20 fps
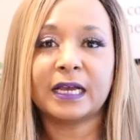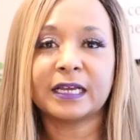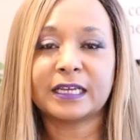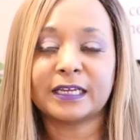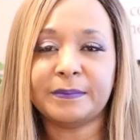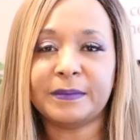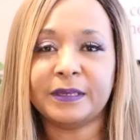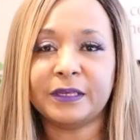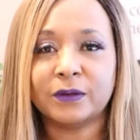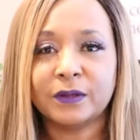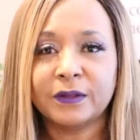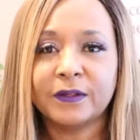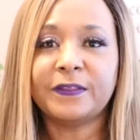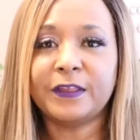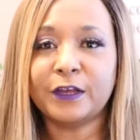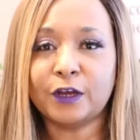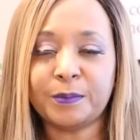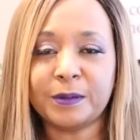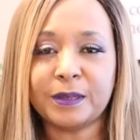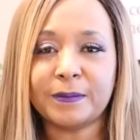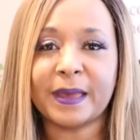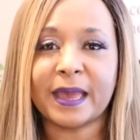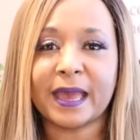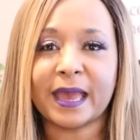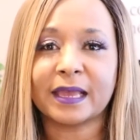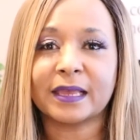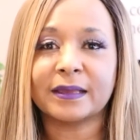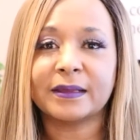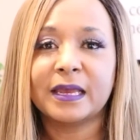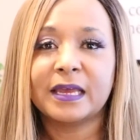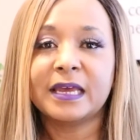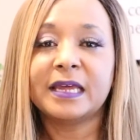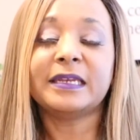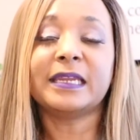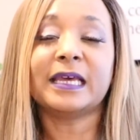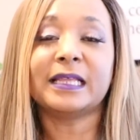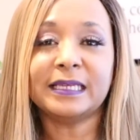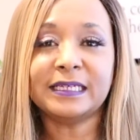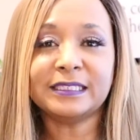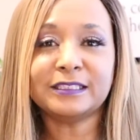Camille, they'll be back.
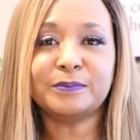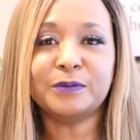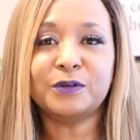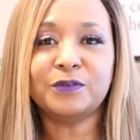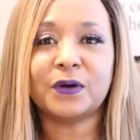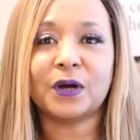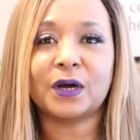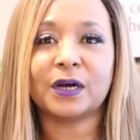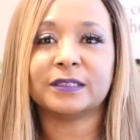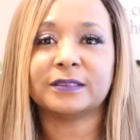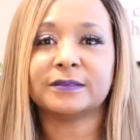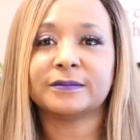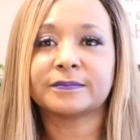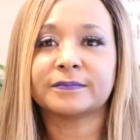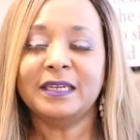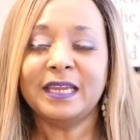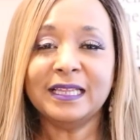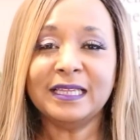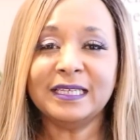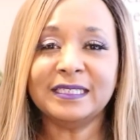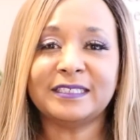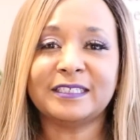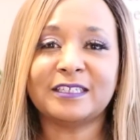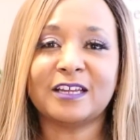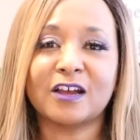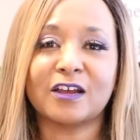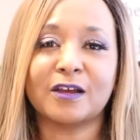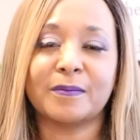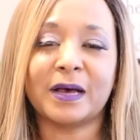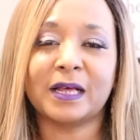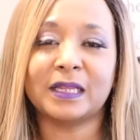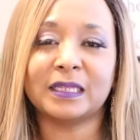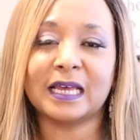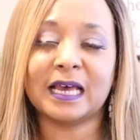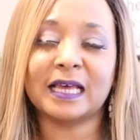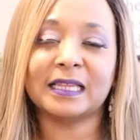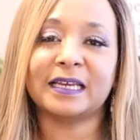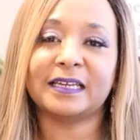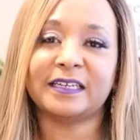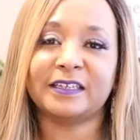Now let's move on. Now let's talk about
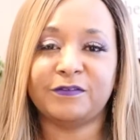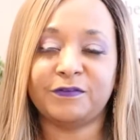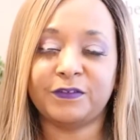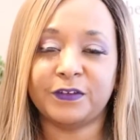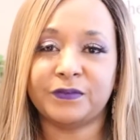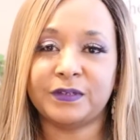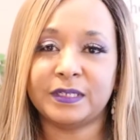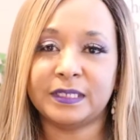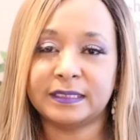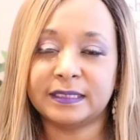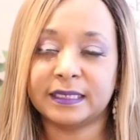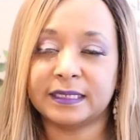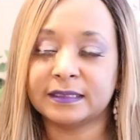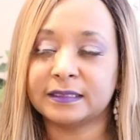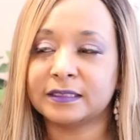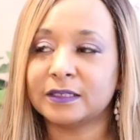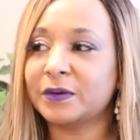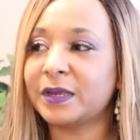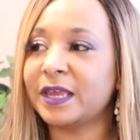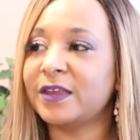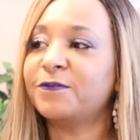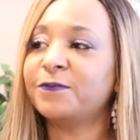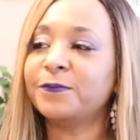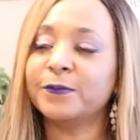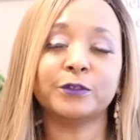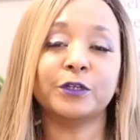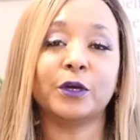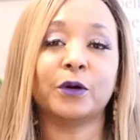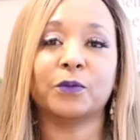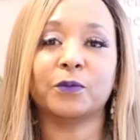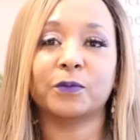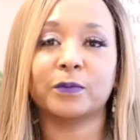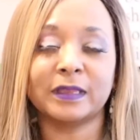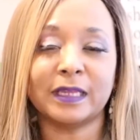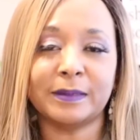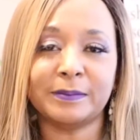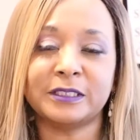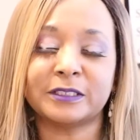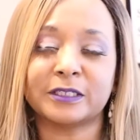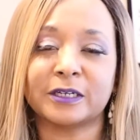Lala and 50 Cent. Okay,
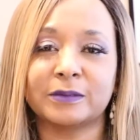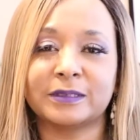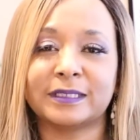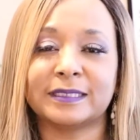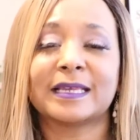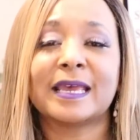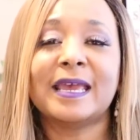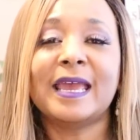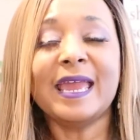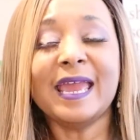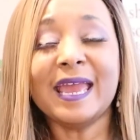let me start with this.